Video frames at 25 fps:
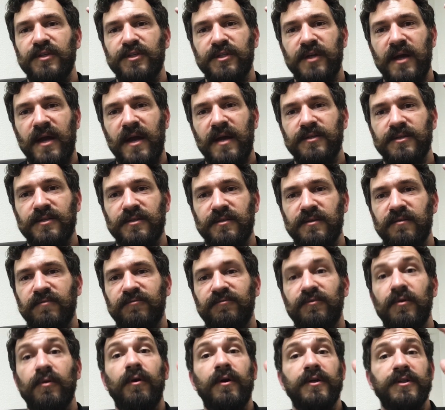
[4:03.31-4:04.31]
chance to
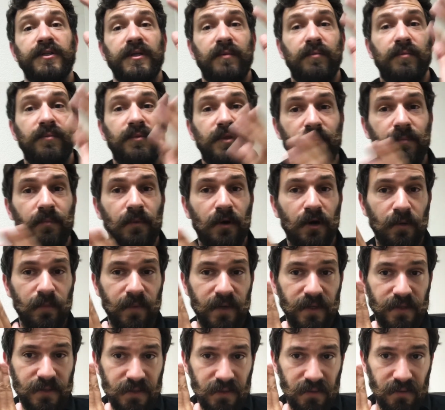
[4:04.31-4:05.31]
focus on the
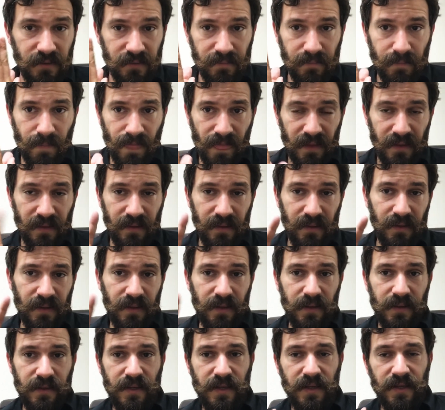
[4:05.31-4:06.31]
moment
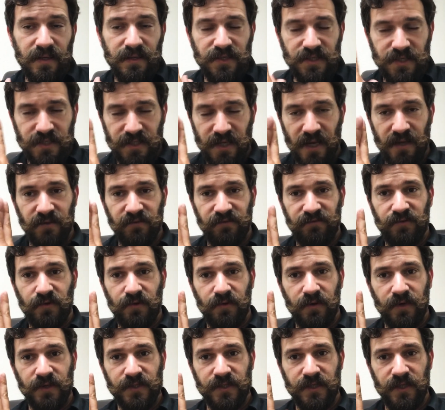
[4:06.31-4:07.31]
instead of
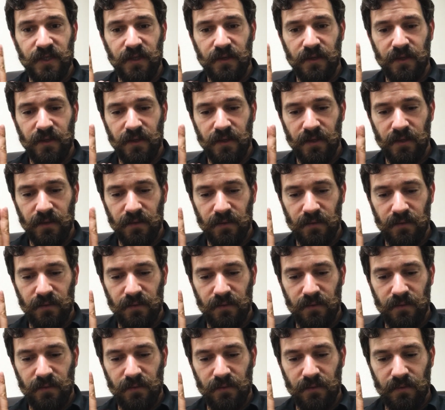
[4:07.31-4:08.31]
focusing on
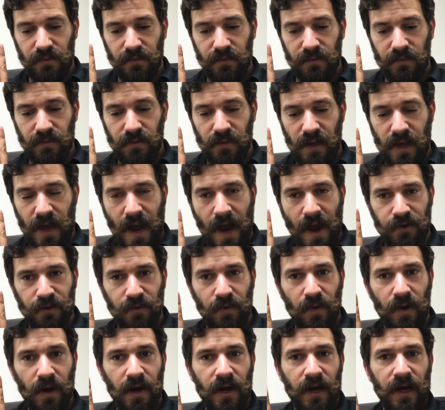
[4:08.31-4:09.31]
how
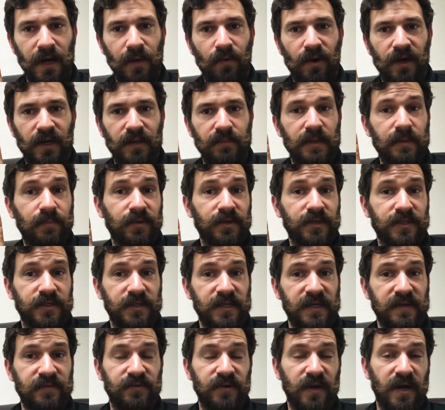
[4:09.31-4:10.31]
do I want to be
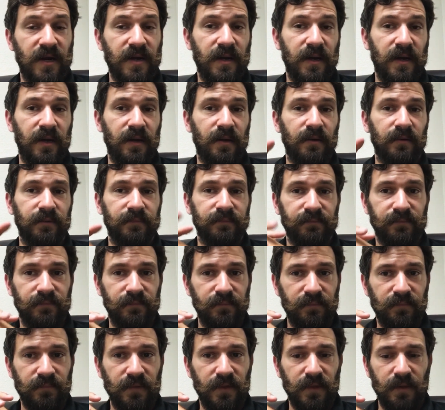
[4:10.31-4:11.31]
perceived right now?
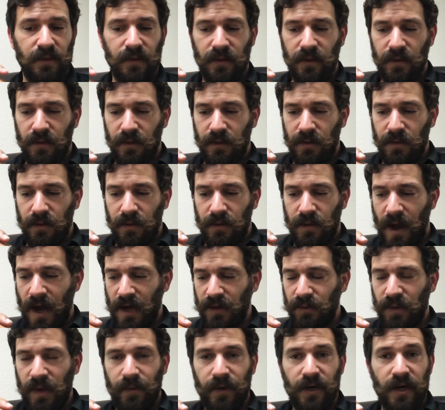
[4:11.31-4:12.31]
How
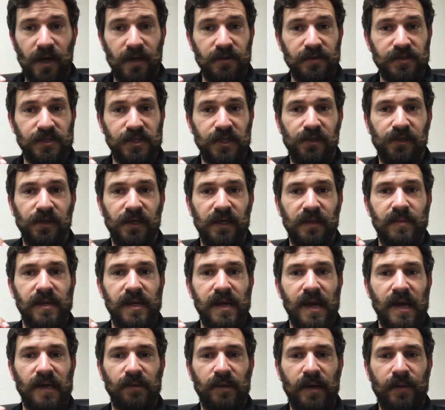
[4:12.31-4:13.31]
do I want others to look at
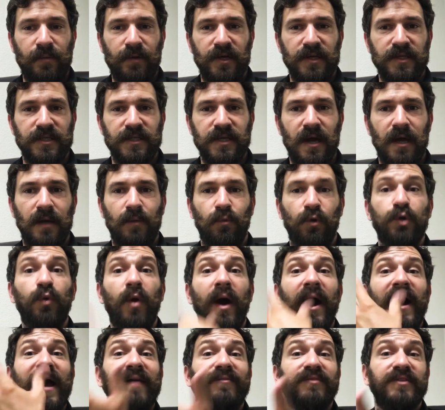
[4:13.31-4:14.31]
me? How do I want to sound? What do
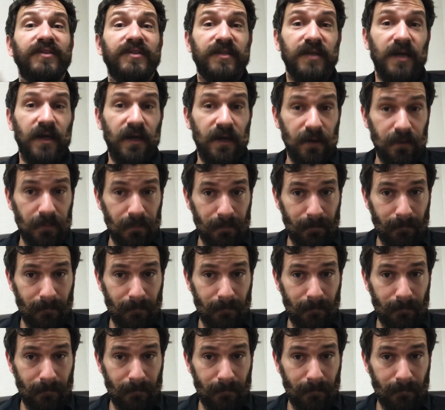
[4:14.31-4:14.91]
I have to say?